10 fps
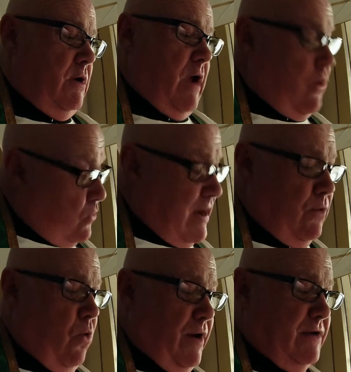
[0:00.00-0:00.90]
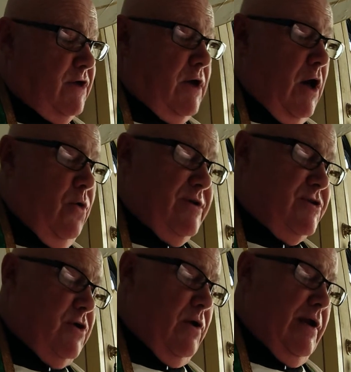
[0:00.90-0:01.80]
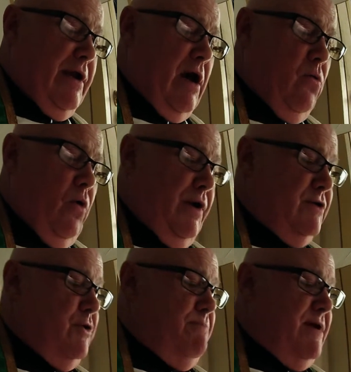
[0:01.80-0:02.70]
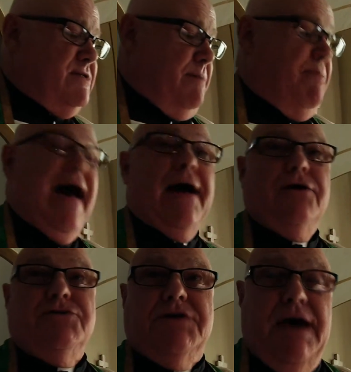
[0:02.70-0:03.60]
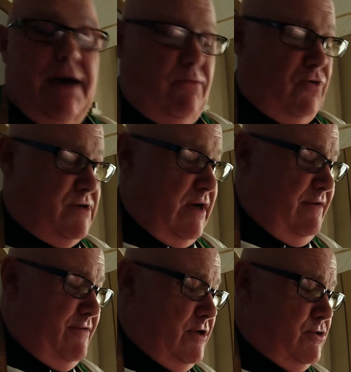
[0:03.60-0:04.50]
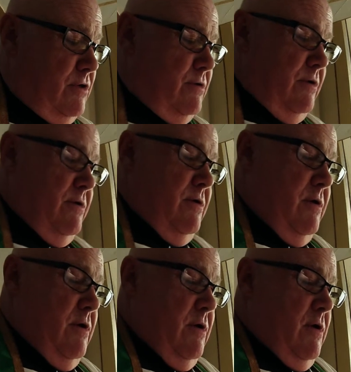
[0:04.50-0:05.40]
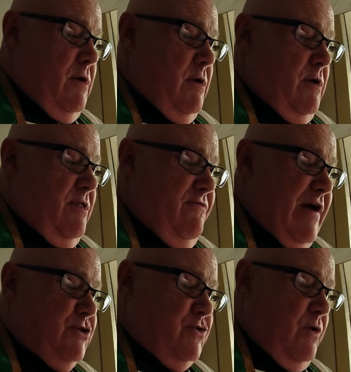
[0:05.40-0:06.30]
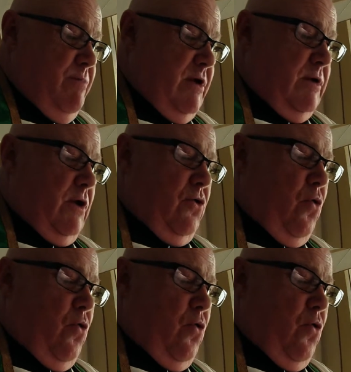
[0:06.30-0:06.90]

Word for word: Not really wanting to go, and certainly not wanting to miss a Packers game on television, the vestryman